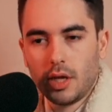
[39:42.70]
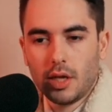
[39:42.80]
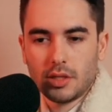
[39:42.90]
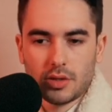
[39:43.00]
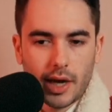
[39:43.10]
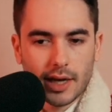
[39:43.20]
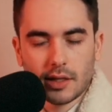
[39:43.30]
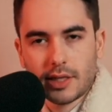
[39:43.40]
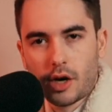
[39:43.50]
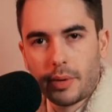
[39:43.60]
So I had
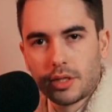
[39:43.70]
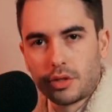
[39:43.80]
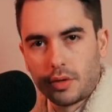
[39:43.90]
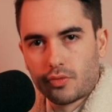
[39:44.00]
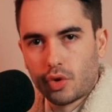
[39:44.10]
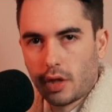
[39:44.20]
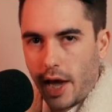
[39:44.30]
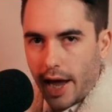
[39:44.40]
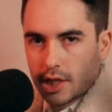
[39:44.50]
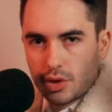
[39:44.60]
to tell myself,
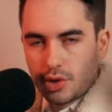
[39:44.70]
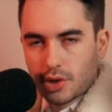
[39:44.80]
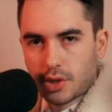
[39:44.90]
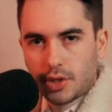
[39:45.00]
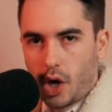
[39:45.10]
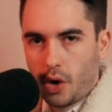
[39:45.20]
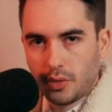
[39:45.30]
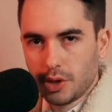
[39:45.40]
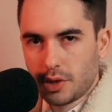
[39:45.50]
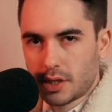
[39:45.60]
relax, you're just
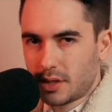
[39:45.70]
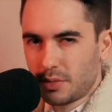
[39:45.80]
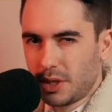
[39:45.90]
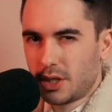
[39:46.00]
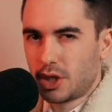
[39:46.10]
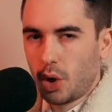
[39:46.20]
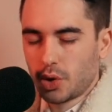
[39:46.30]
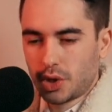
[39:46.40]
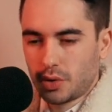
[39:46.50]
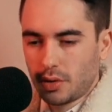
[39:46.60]
stoned. You can still be
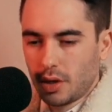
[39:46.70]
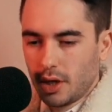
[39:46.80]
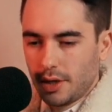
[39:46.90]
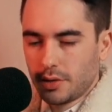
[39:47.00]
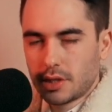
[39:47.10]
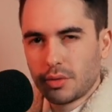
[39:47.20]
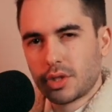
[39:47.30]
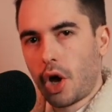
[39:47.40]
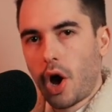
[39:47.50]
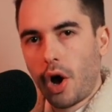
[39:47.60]
social. You can still
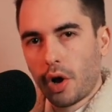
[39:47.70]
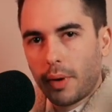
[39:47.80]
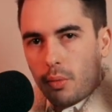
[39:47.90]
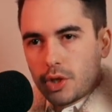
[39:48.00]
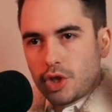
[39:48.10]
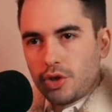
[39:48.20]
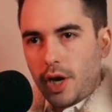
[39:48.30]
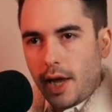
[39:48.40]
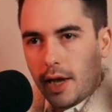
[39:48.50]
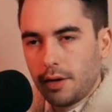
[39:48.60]
talk about what's in your
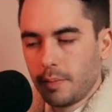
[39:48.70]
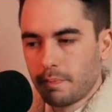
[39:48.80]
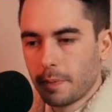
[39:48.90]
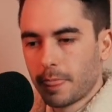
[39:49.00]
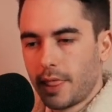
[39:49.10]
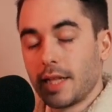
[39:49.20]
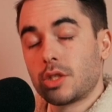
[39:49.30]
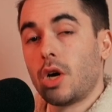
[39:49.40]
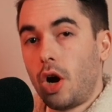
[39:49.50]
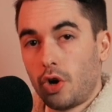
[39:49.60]
head. That's
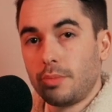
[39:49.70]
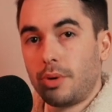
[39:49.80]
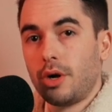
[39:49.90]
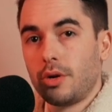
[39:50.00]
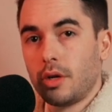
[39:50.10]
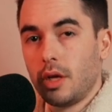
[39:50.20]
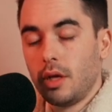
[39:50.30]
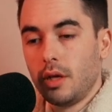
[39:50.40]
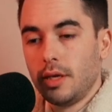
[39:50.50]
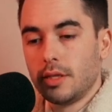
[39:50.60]
the hard part,
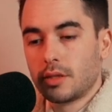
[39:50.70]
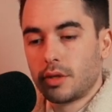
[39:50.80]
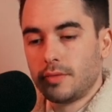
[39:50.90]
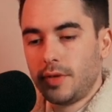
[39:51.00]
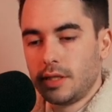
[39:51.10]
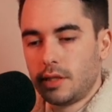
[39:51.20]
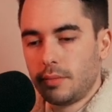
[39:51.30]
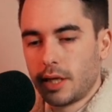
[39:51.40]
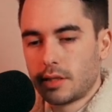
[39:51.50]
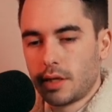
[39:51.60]
is convincing
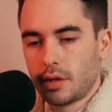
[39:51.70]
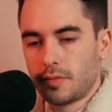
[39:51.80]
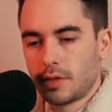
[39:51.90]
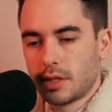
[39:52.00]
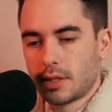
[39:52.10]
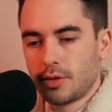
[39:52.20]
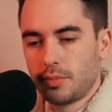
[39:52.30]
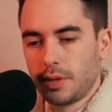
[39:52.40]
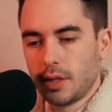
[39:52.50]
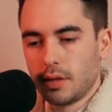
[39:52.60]
myself to still
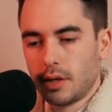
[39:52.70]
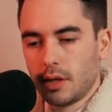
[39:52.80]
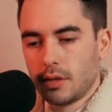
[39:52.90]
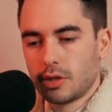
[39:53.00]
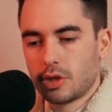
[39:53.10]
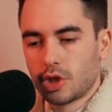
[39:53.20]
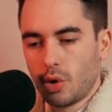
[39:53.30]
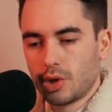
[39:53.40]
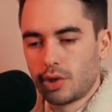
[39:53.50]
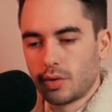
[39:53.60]
be
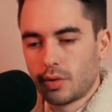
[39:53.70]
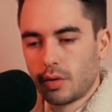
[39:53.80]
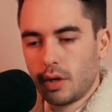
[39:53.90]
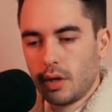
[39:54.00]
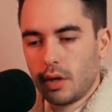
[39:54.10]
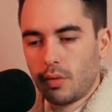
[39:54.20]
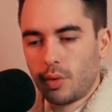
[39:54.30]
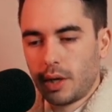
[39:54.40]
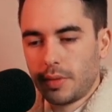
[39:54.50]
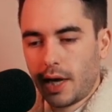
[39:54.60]
social
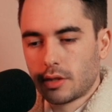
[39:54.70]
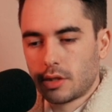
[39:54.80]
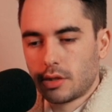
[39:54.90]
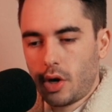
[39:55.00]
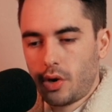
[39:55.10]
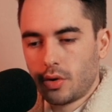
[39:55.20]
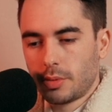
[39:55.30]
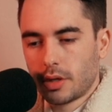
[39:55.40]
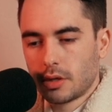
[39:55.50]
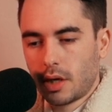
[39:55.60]
when I'm that stoned,
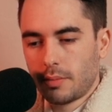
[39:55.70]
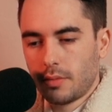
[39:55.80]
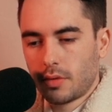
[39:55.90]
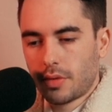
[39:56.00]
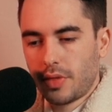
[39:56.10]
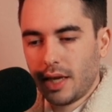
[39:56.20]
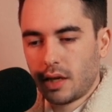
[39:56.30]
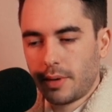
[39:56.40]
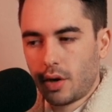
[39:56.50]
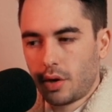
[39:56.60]
because I'm thinking
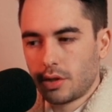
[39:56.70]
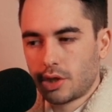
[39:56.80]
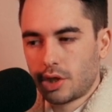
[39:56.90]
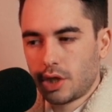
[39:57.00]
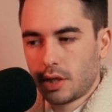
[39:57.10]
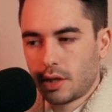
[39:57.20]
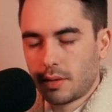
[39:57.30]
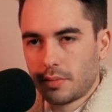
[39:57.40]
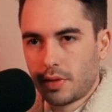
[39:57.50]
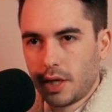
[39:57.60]
about all the shit that
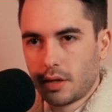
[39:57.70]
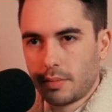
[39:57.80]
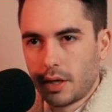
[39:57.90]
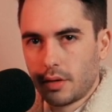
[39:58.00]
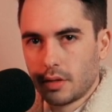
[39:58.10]
I'm thinking about.